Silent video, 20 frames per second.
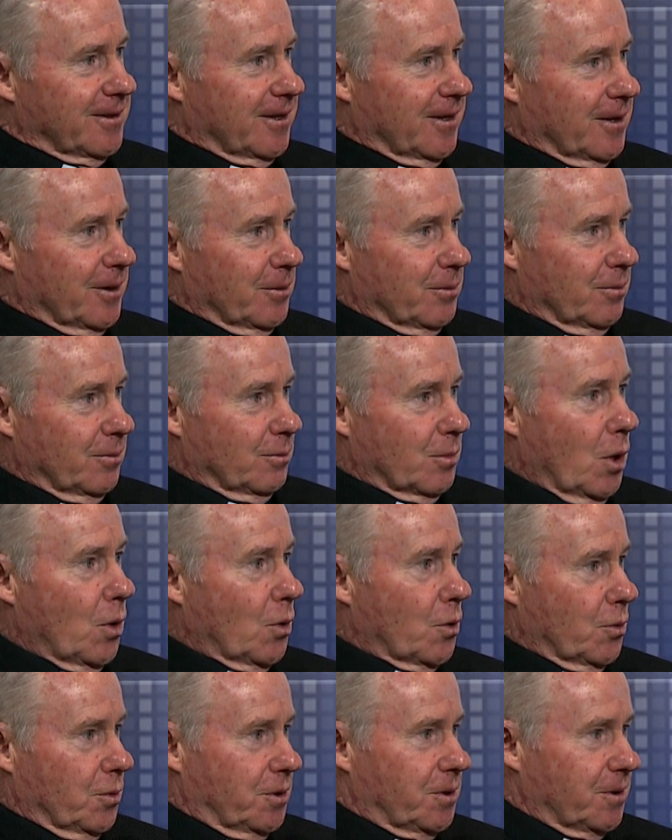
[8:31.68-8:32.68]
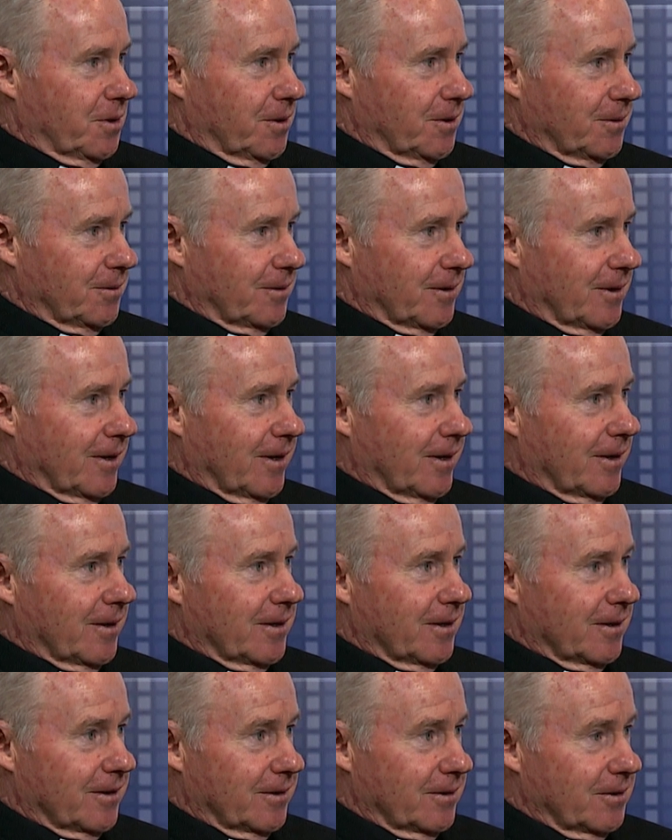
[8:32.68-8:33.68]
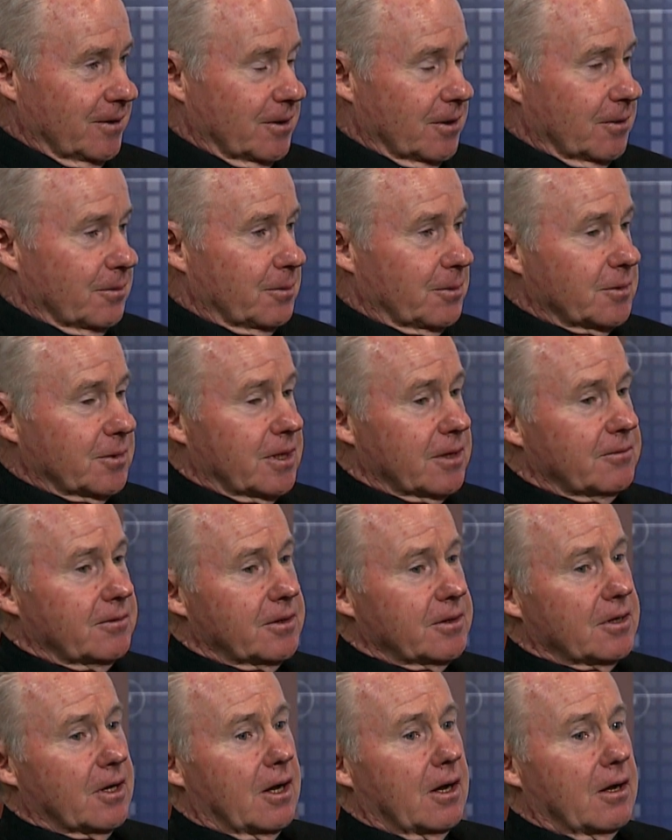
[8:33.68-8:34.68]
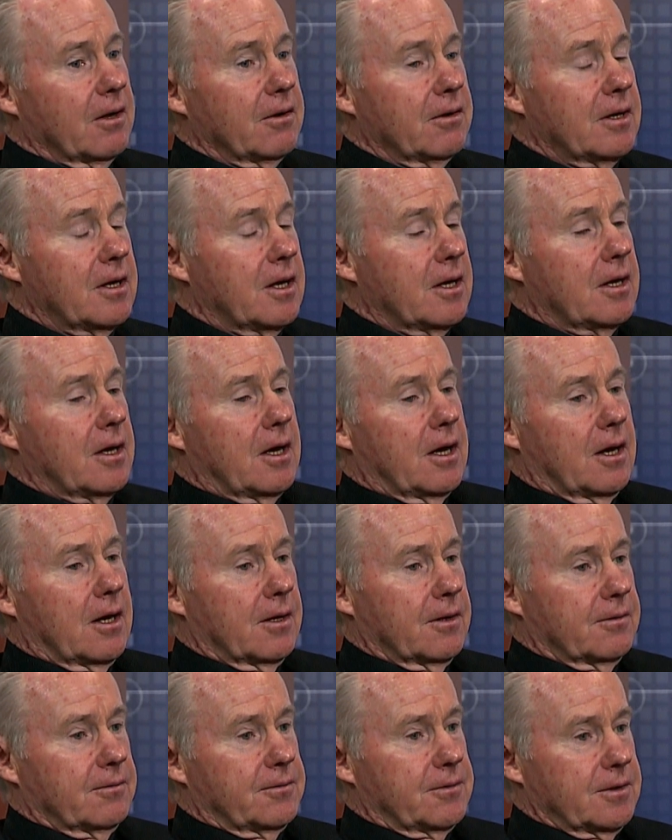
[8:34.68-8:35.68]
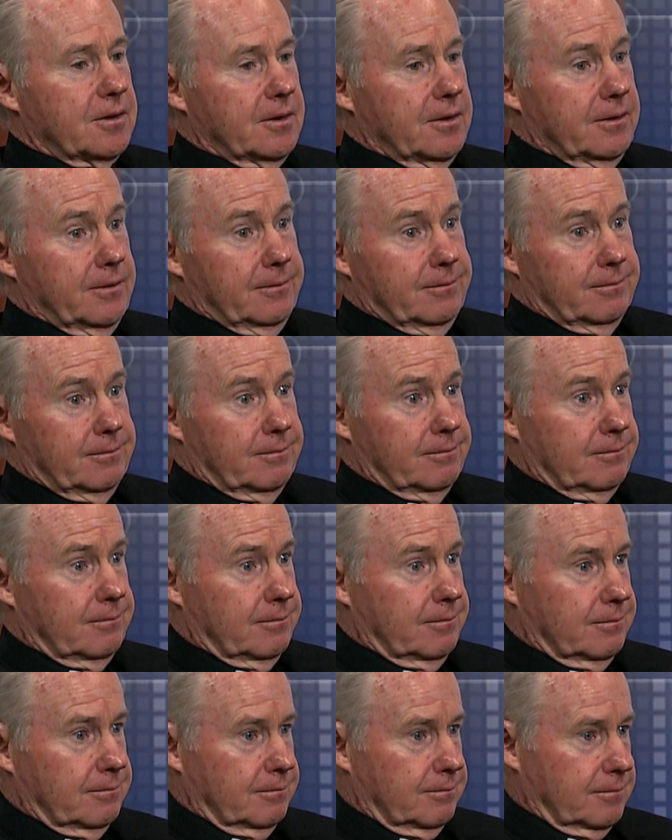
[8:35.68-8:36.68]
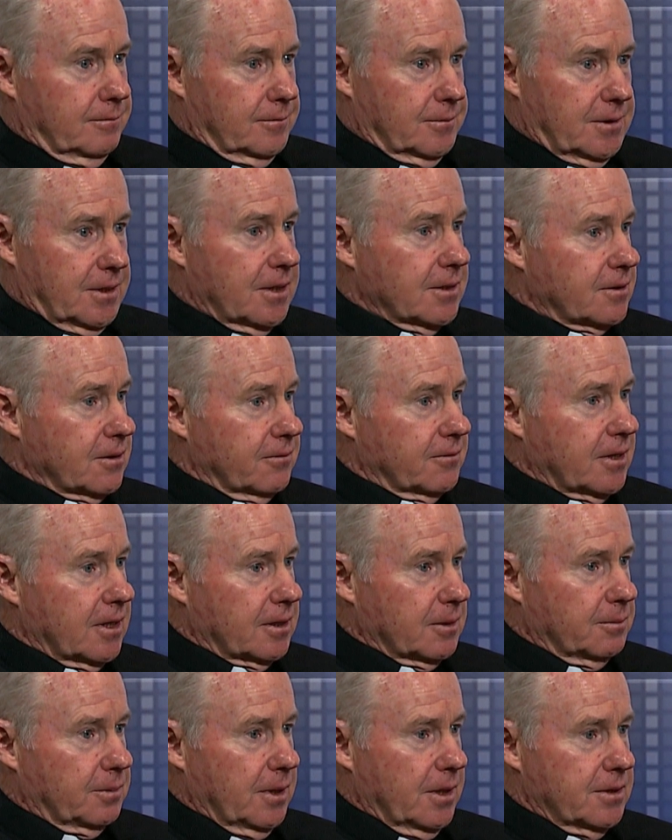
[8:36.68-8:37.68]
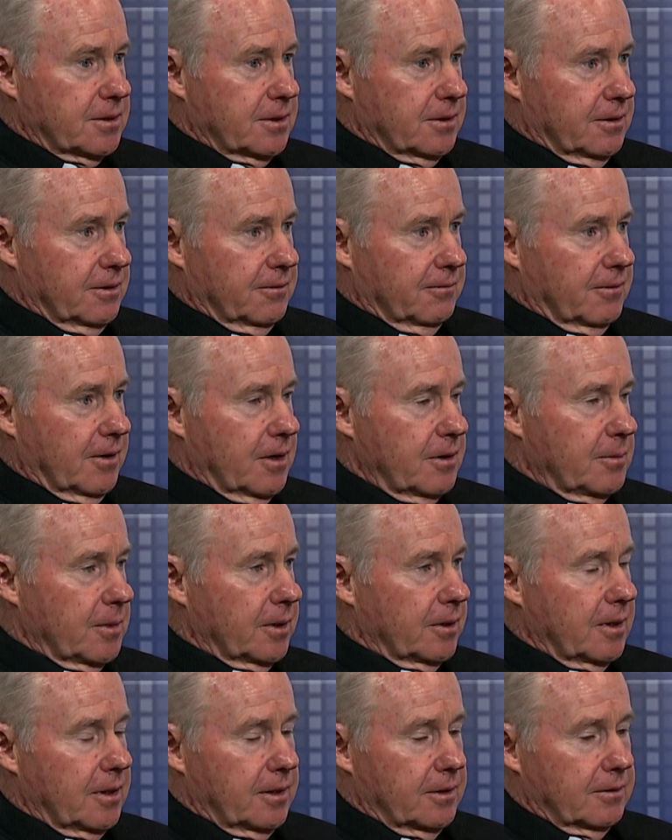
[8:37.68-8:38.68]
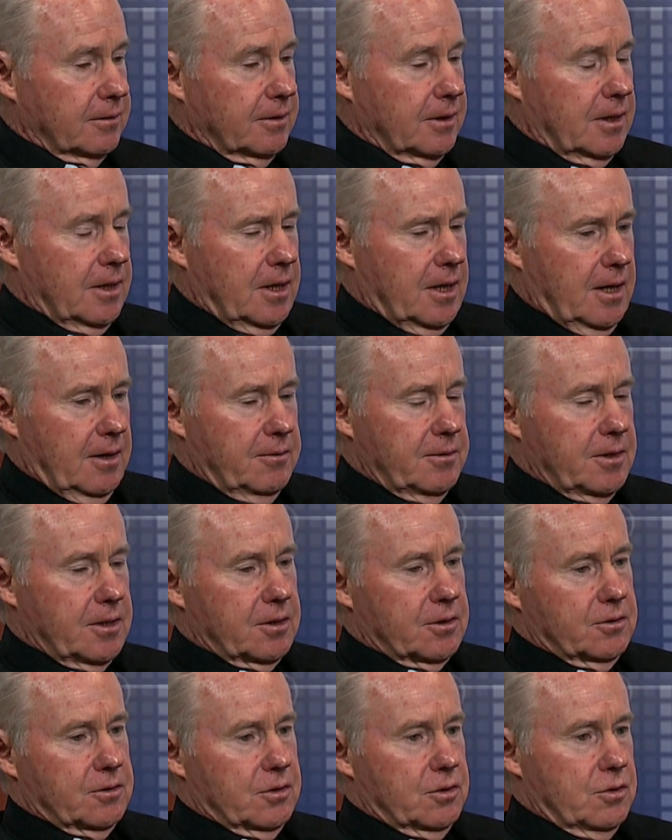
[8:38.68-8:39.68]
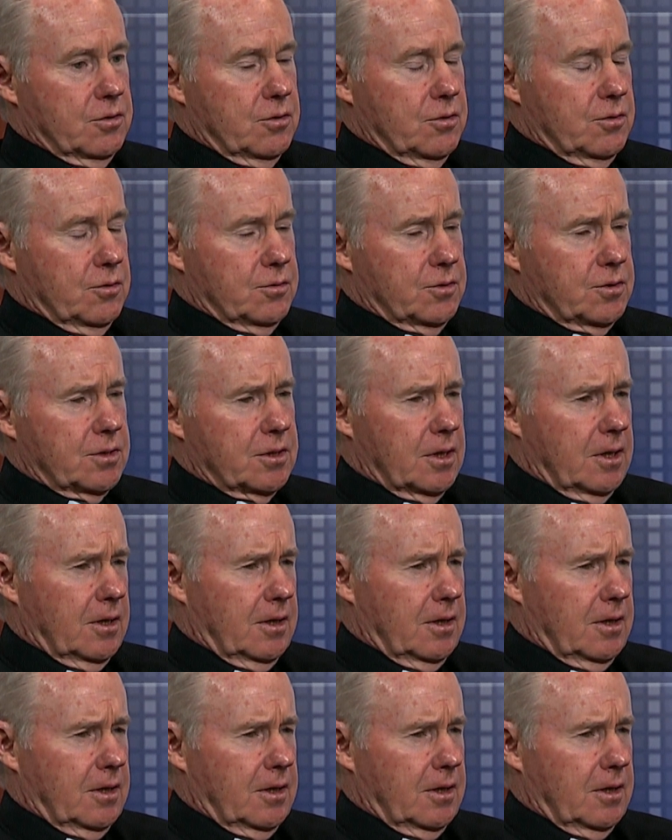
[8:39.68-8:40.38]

uh, mode, you know, uh, right. uh, you know, given all of the things that have taken place in the environment. And I think the news